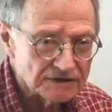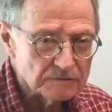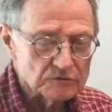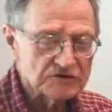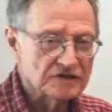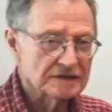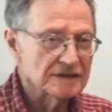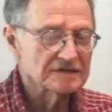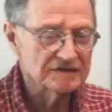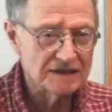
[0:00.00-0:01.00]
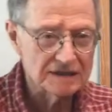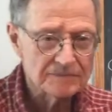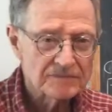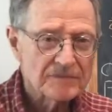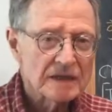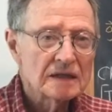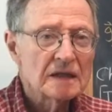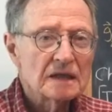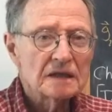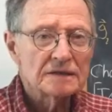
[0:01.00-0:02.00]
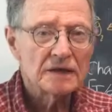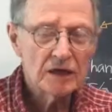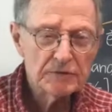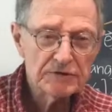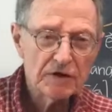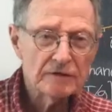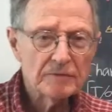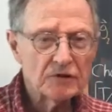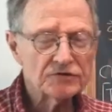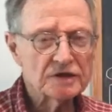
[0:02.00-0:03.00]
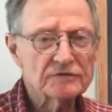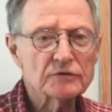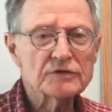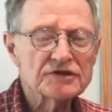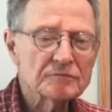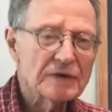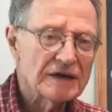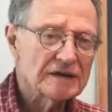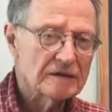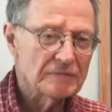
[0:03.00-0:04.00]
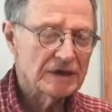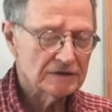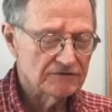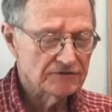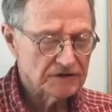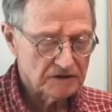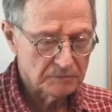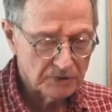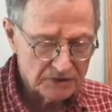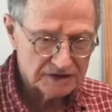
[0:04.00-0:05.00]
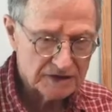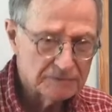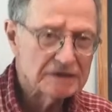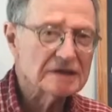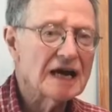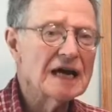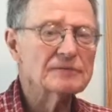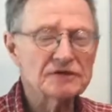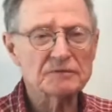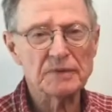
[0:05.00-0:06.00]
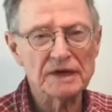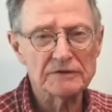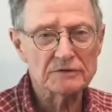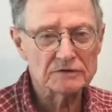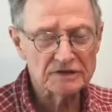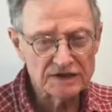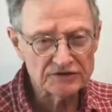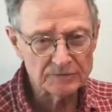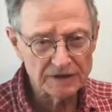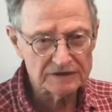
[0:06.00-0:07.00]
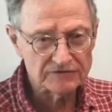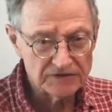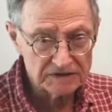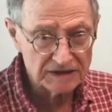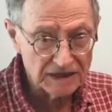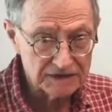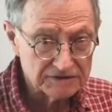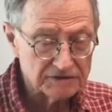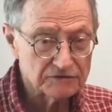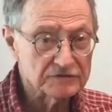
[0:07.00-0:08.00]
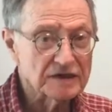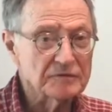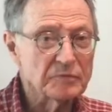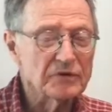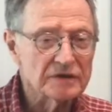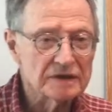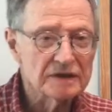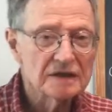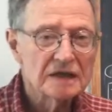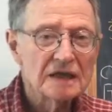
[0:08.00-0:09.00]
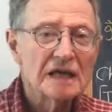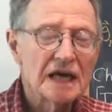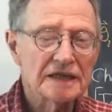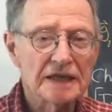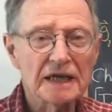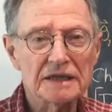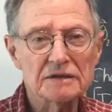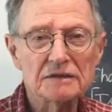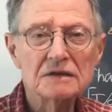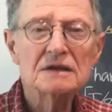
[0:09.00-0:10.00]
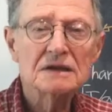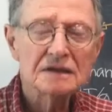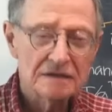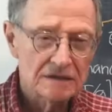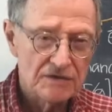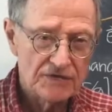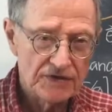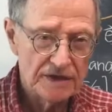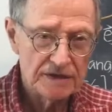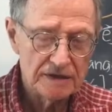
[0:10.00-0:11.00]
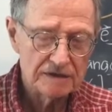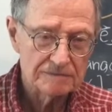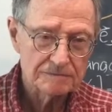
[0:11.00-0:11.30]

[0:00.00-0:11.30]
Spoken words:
theorem, which states that the arbitrary motion of a rigid body about a fixed point can be accomplished by rotation about a fixed axis through that point and an angle theta.